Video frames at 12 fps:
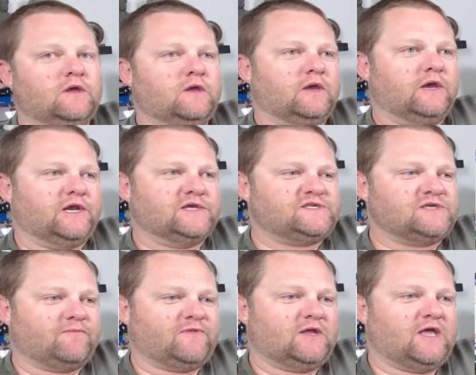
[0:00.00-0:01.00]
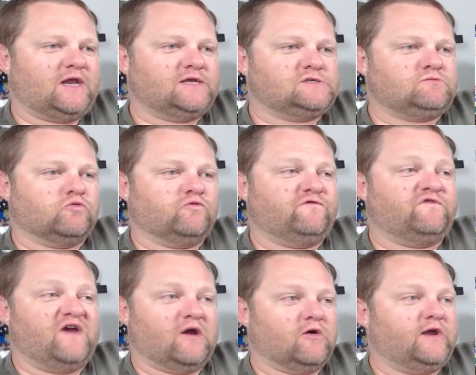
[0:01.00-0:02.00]
It is something that is
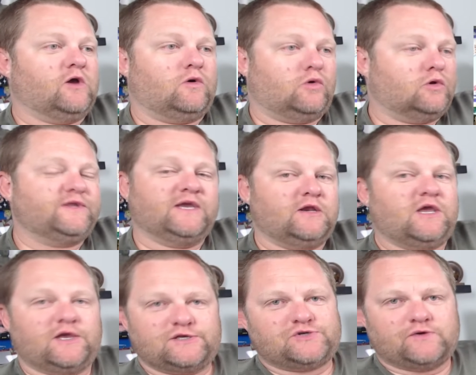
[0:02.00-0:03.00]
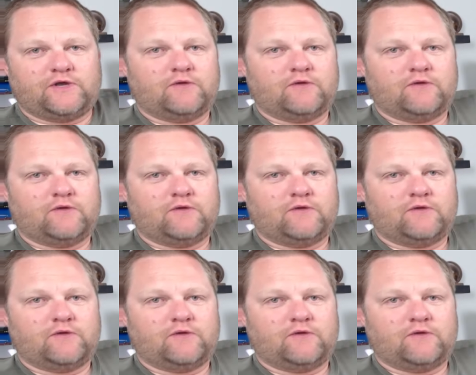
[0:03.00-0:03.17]
very old in history.